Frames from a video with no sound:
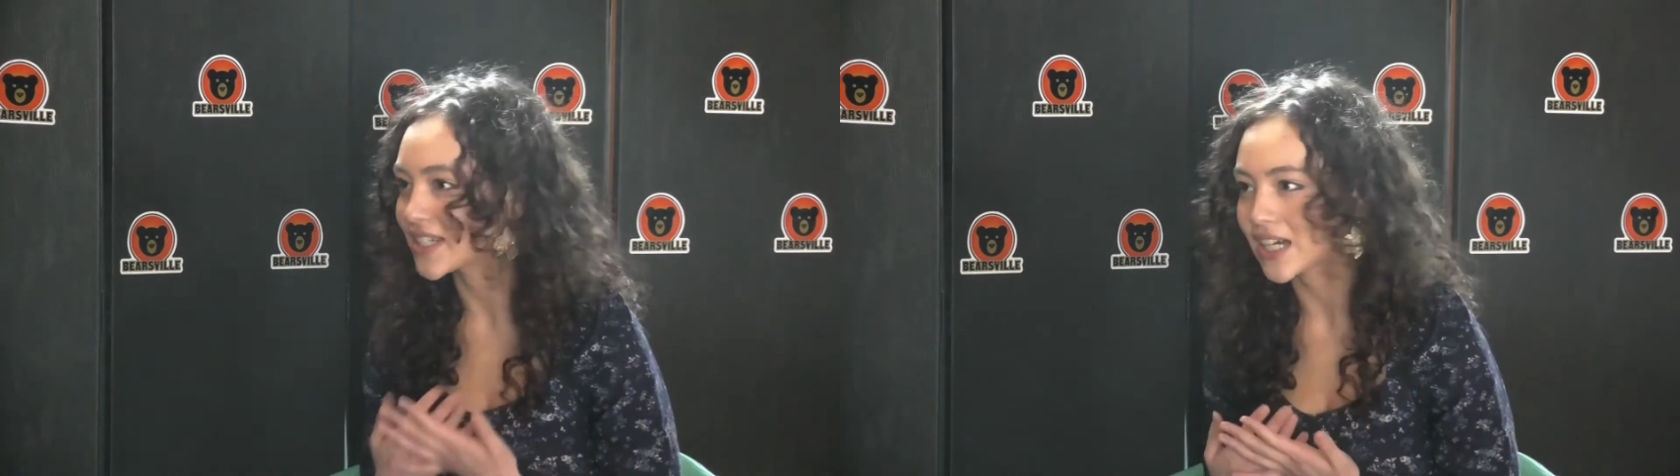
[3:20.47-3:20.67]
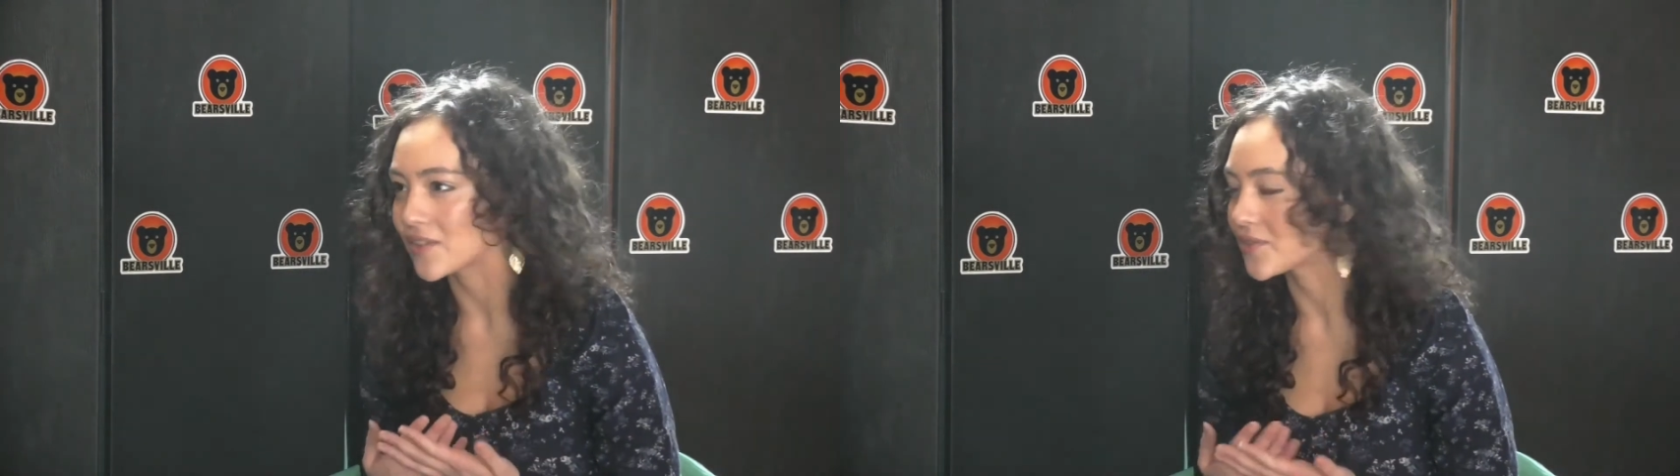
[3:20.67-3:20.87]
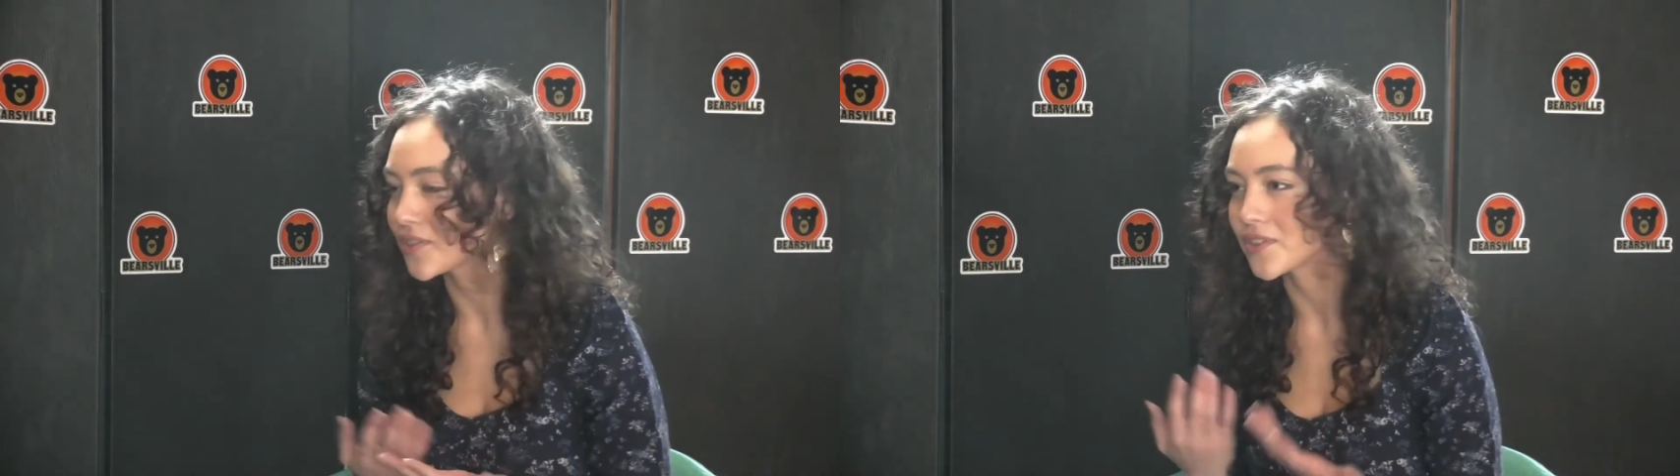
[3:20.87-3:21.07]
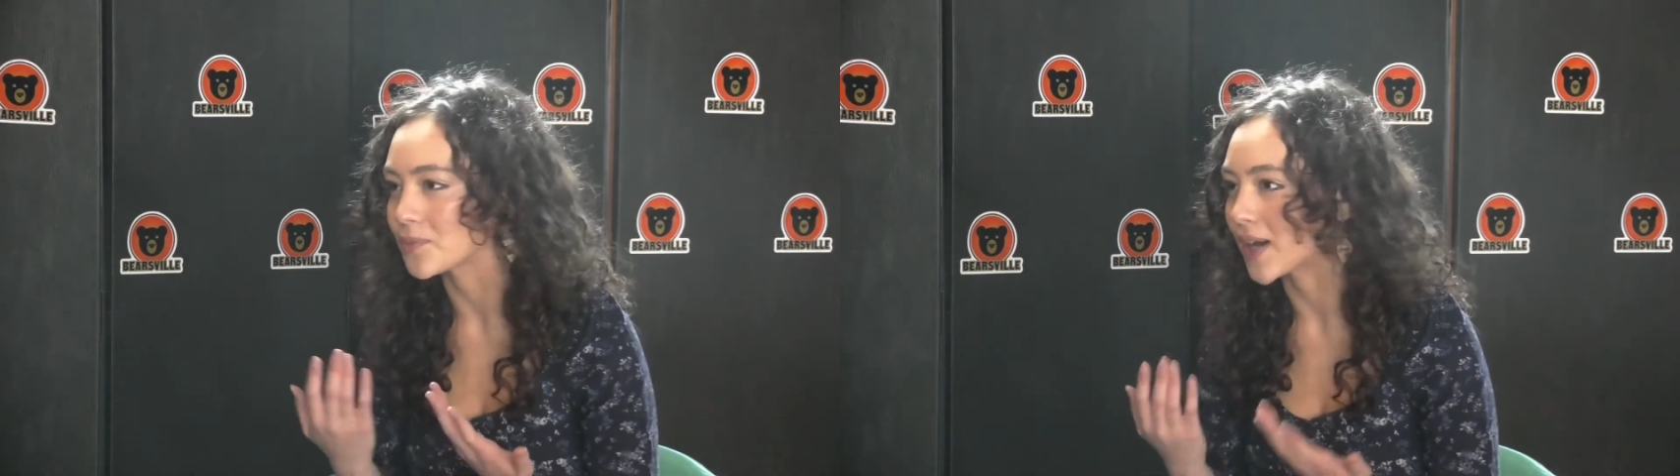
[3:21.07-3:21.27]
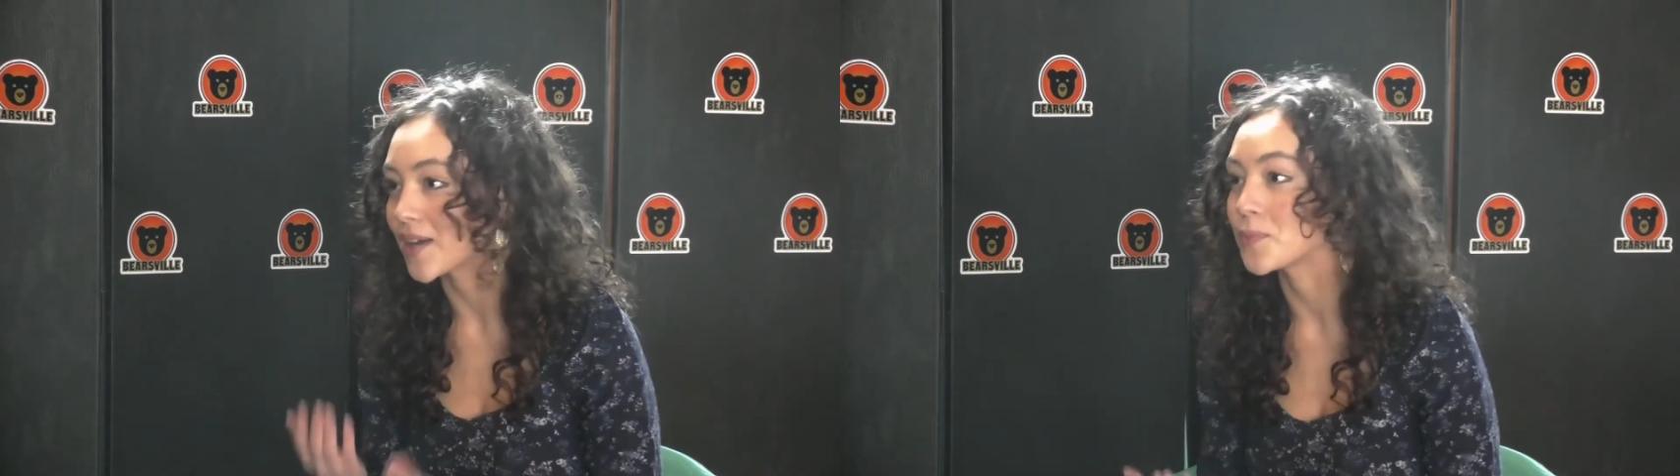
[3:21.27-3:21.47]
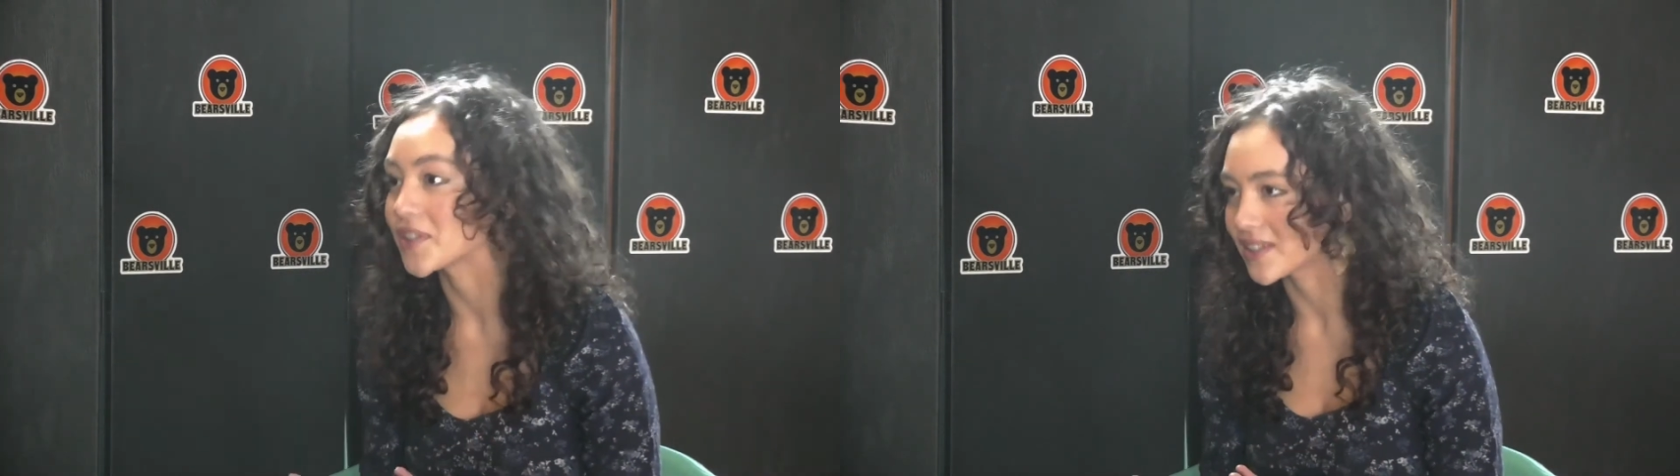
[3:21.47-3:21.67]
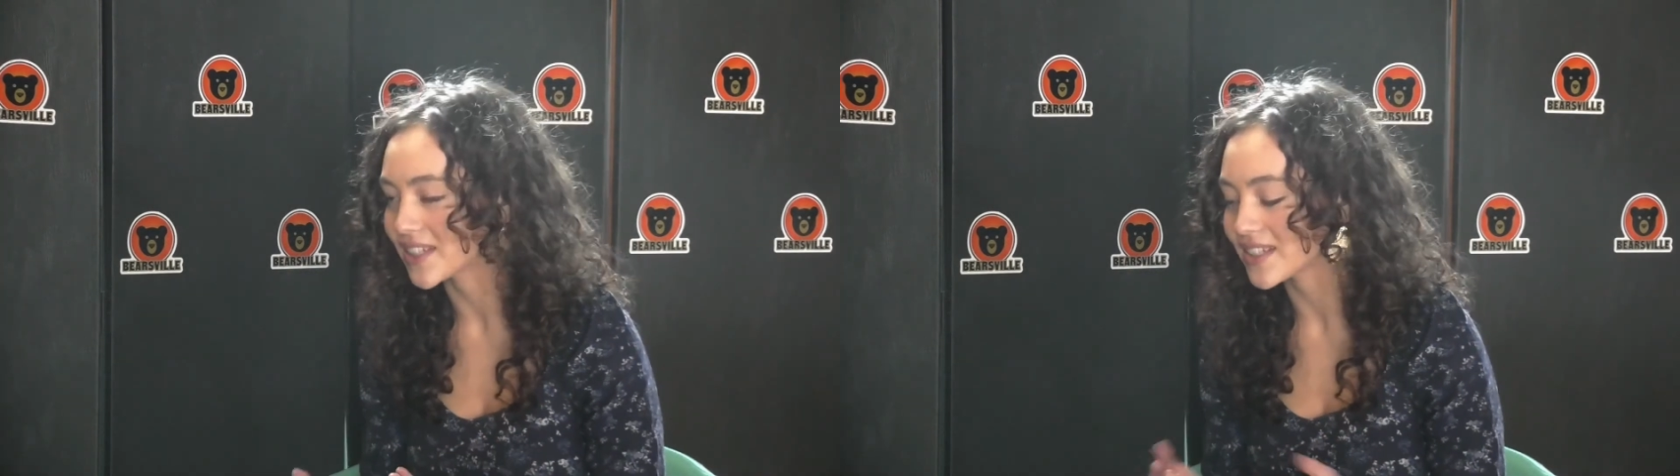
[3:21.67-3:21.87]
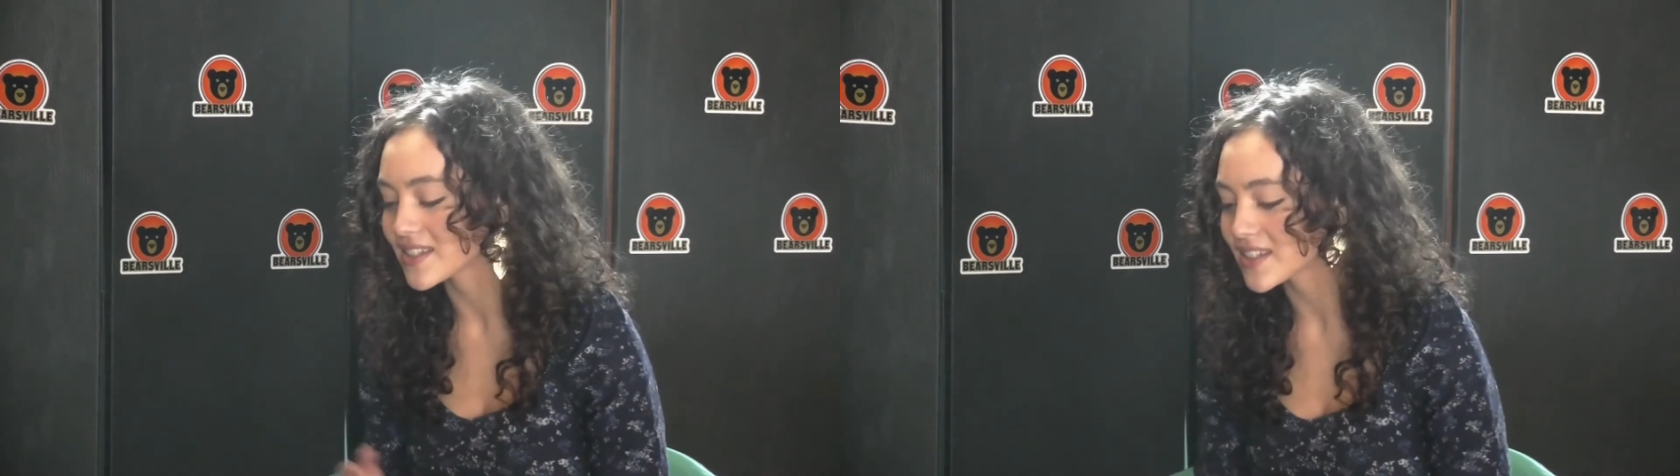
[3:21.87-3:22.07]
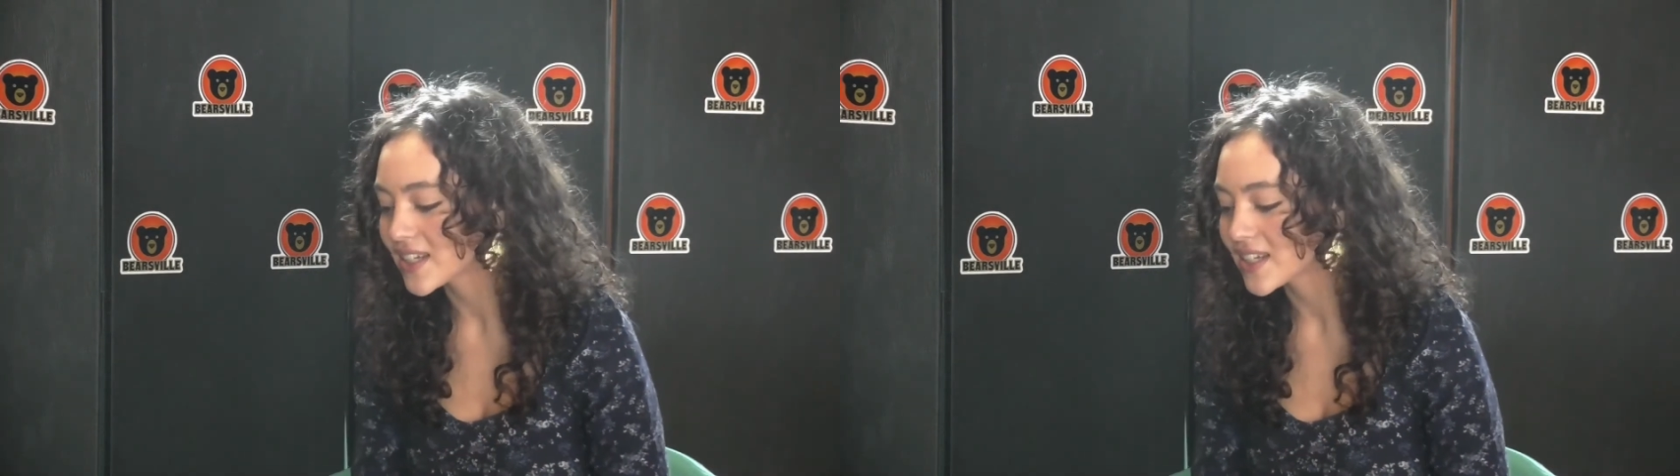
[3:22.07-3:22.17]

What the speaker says: doubtful of my abilities,